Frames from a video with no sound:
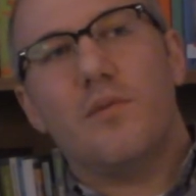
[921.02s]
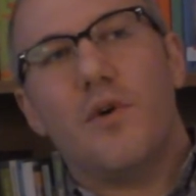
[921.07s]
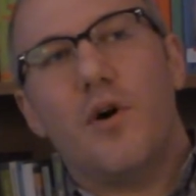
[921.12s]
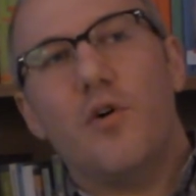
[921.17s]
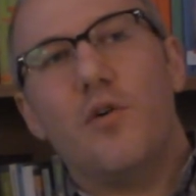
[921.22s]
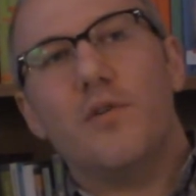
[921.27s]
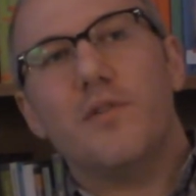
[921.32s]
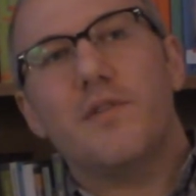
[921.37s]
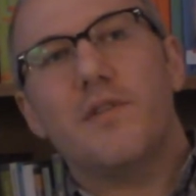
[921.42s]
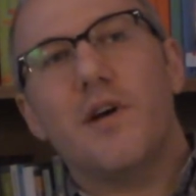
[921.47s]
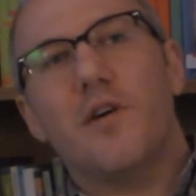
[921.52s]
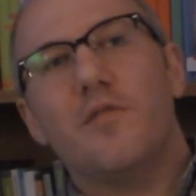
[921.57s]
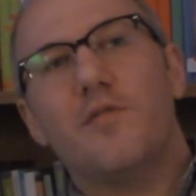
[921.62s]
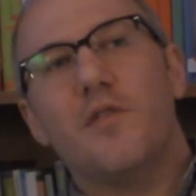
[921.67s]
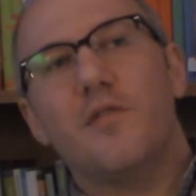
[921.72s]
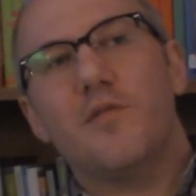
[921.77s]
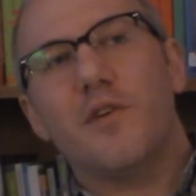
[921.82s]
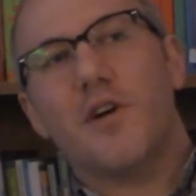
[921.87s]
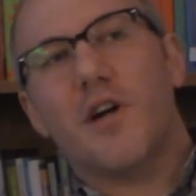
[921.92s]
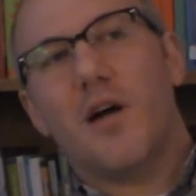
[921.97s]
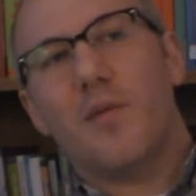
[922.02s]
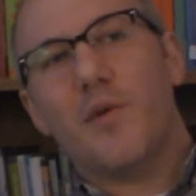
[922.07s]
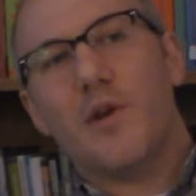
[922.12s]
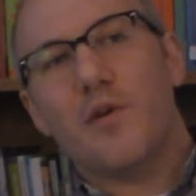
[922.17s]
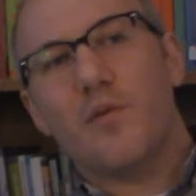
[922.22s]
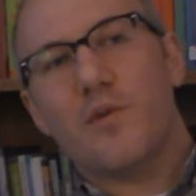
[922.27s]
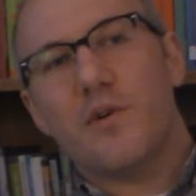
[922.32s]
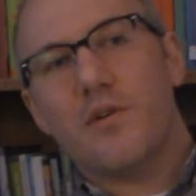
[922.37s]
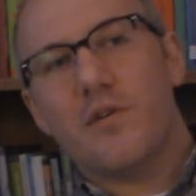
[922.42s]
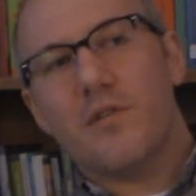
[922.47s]

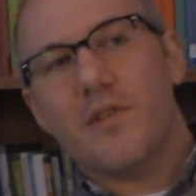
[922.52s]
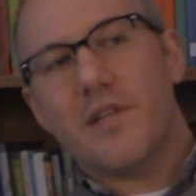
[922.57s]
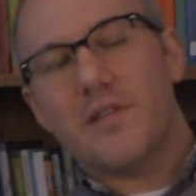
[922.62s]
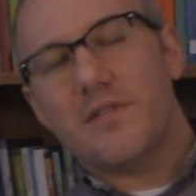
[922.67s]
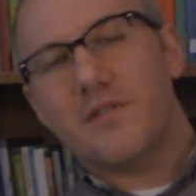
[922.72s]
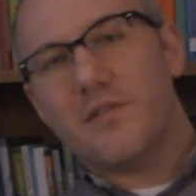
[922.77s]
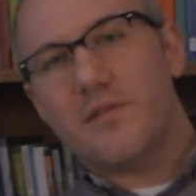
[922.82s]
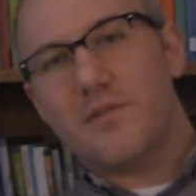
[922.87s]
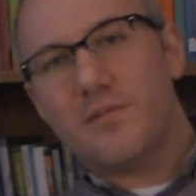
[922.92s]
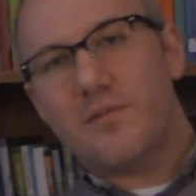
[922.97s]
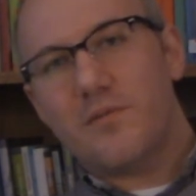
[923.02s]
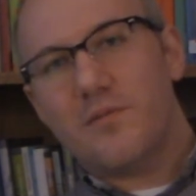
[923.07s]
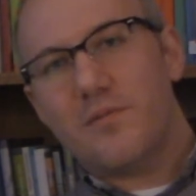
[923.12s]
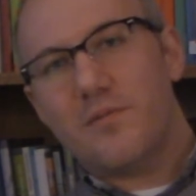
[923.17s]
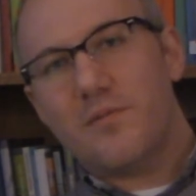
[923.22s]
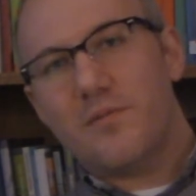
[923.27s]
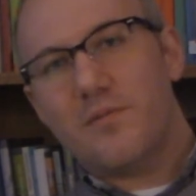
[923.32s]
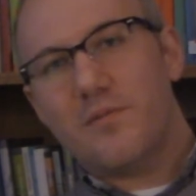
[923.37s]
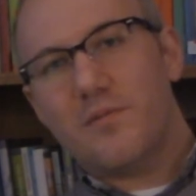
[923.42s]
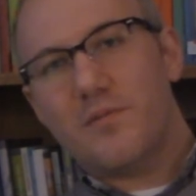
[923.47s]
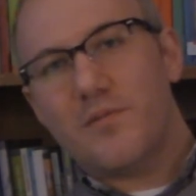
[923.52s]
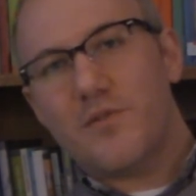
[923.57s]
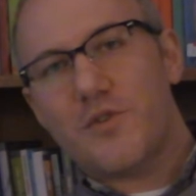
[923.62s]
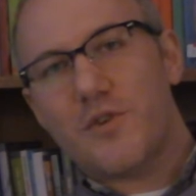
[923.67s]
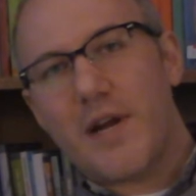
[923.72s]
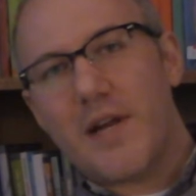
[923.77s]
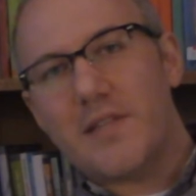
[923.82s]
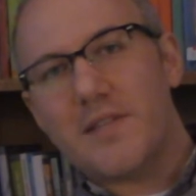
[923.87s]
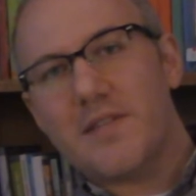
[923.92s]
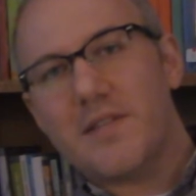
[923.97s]
self-overcoming will that's
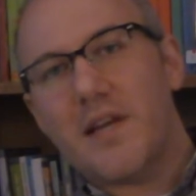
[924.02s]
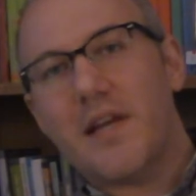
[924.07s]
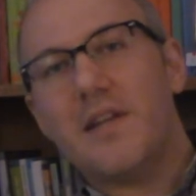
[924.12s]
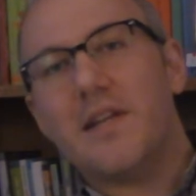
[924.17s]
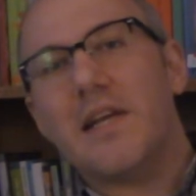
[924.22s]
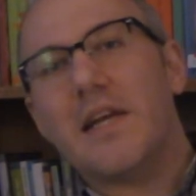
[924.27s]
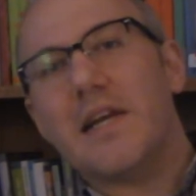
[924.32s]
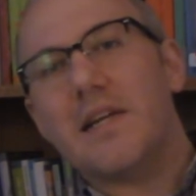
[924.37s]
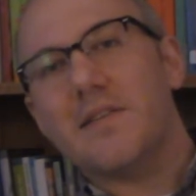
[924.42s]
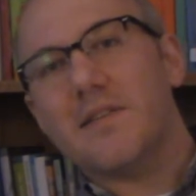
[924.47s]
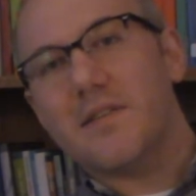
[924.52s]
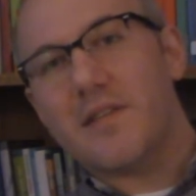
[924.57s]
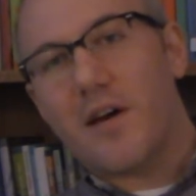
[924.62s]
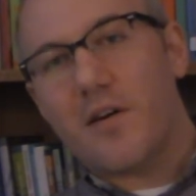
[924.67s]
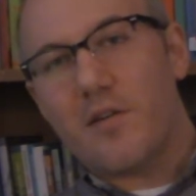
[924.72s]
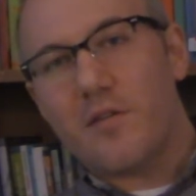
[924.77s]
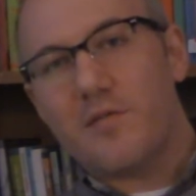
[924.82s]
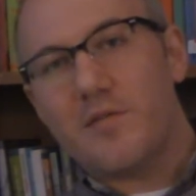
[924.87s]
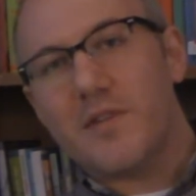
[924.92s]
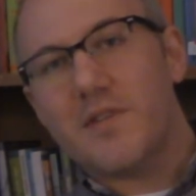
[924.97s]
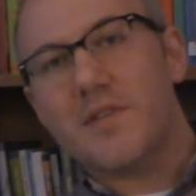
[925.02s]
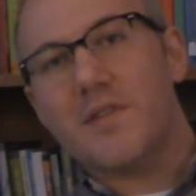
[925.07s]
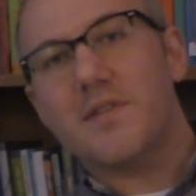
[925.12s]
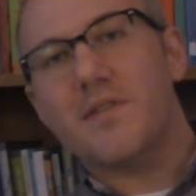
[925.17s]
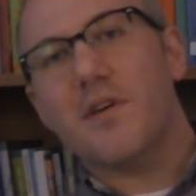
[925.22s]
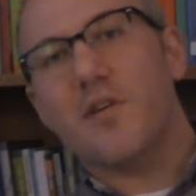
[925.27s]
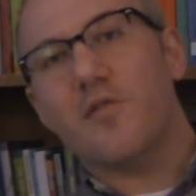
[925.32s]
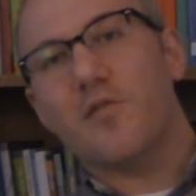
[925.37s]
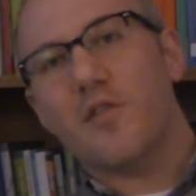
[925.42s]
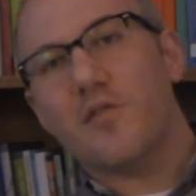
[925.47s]
transcending itself. It's a
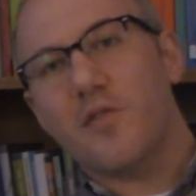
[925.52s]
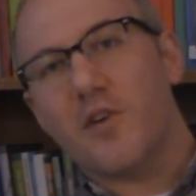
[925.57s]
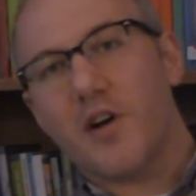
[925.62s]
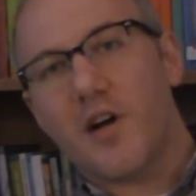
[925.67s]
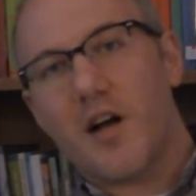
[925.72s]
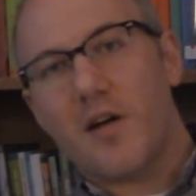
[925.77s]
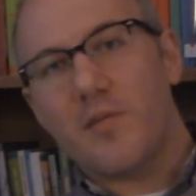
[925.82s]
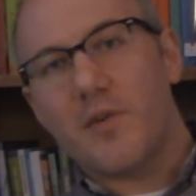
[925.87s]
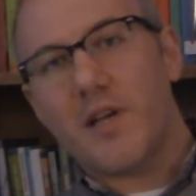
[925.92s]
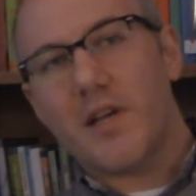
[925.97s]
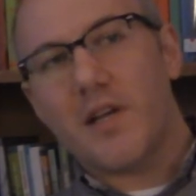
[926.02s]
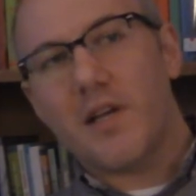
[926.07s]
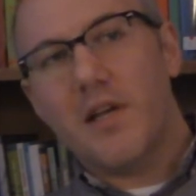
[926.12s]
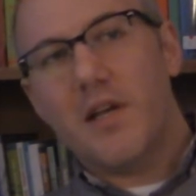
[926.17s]
self-overcoming.